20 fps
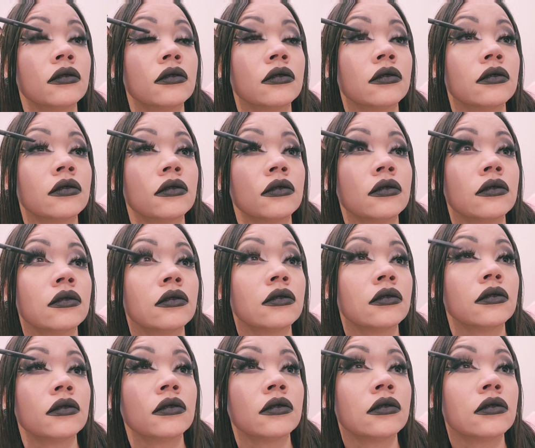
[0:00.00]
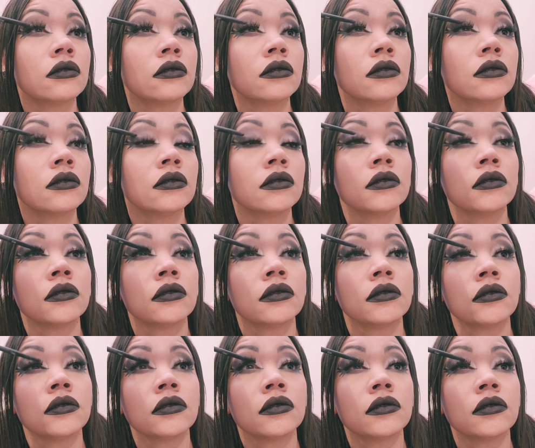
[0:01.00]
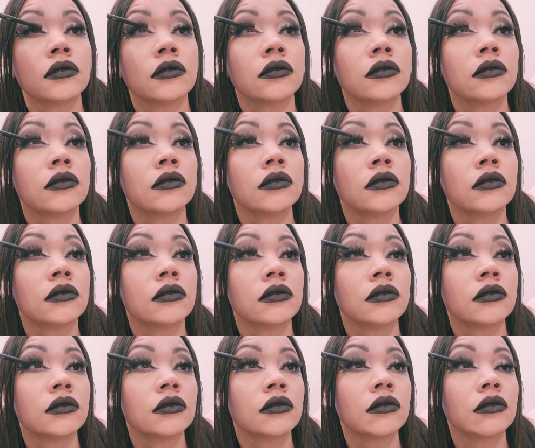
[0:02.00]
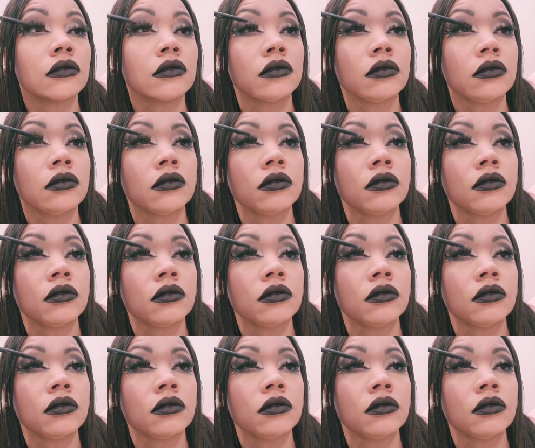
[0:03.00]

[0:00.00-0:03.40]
(no one is talking)